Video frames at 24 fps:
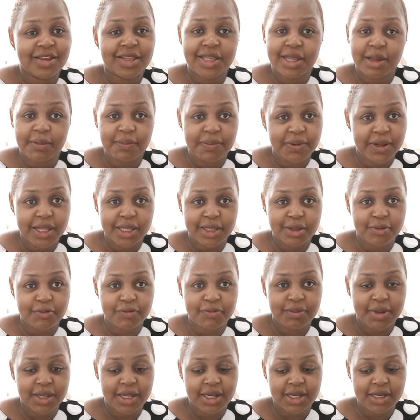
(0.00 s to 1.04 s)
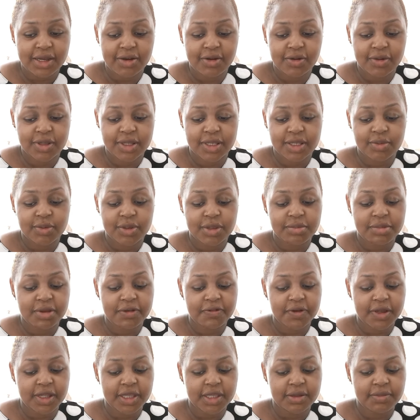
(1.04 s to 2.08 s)
Surplus of milk because with my
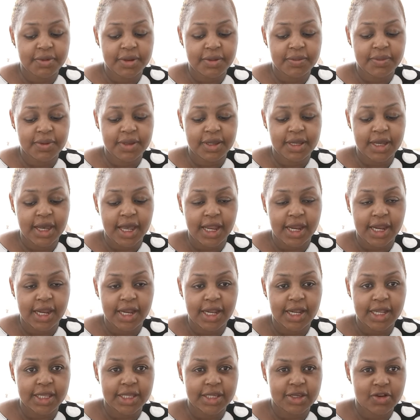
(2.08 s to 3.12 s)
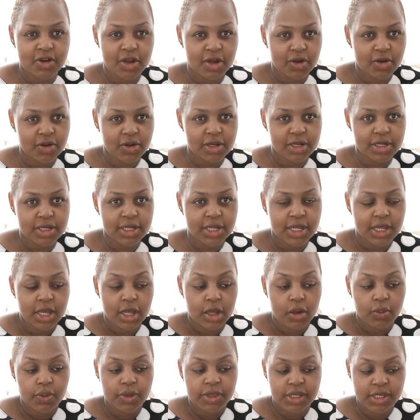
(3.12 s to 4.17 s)
first baby, I really struggled.
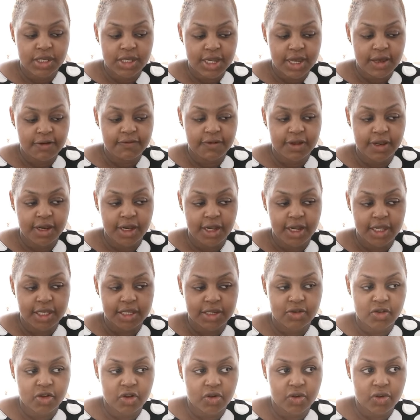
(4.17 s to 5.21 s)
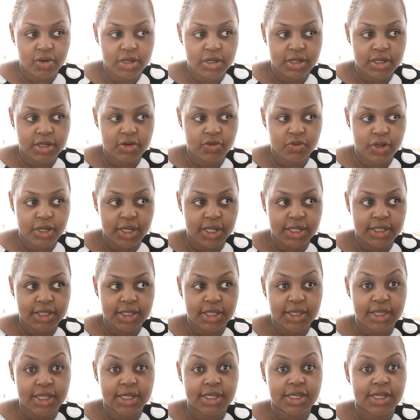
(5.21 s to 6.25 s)
With the Dove, I really struggled to an
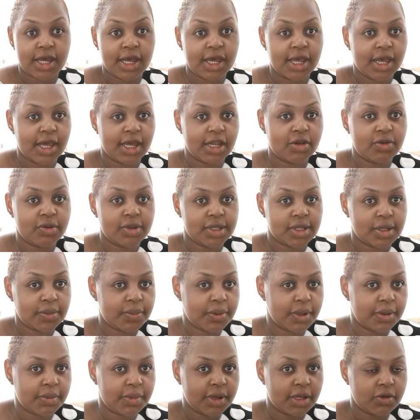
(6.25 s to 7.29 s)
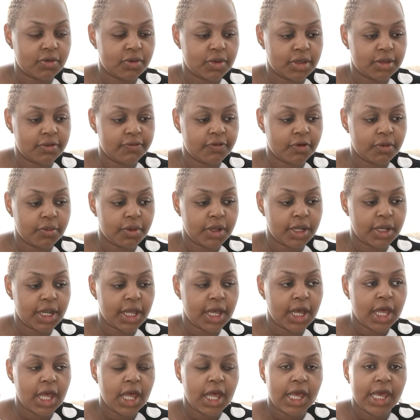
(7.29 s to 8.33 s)
extent that I had to supplement with formula.
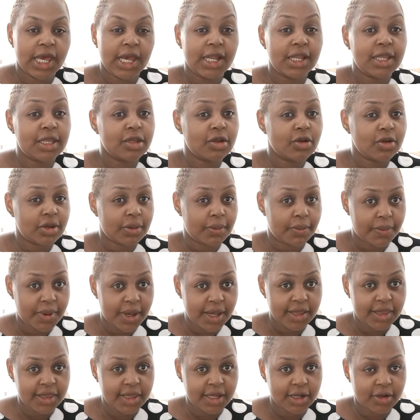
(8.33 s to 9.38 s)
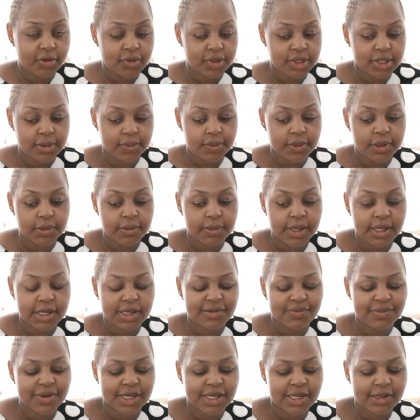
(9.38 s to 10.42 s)
It's not a bad thing to supplement,
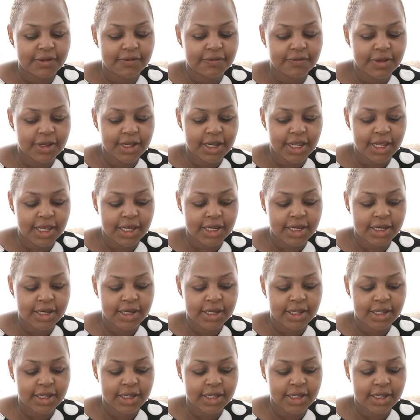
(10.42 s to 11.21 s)
but I feel like